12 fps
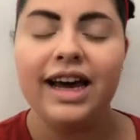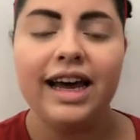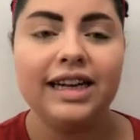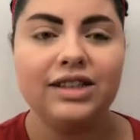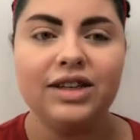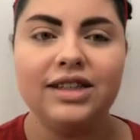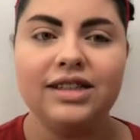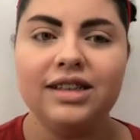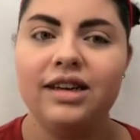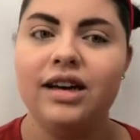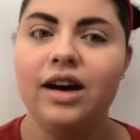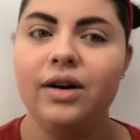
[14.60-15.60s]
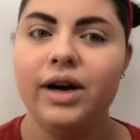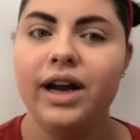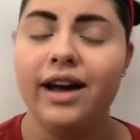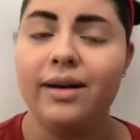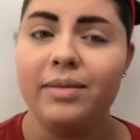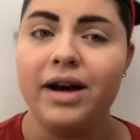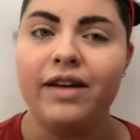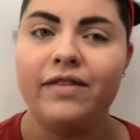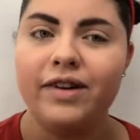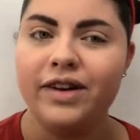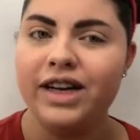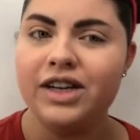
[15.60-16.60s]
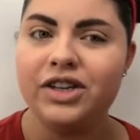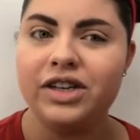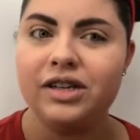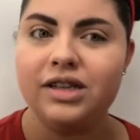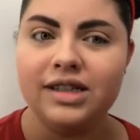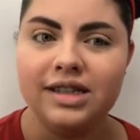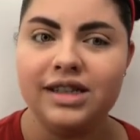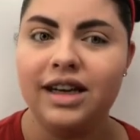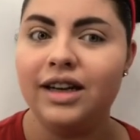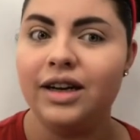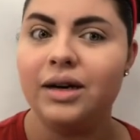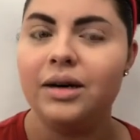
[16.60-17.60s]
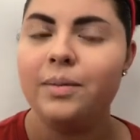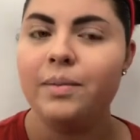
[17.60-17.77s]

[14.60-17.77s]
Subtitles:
And as you can see, I already have my foundation, concealer,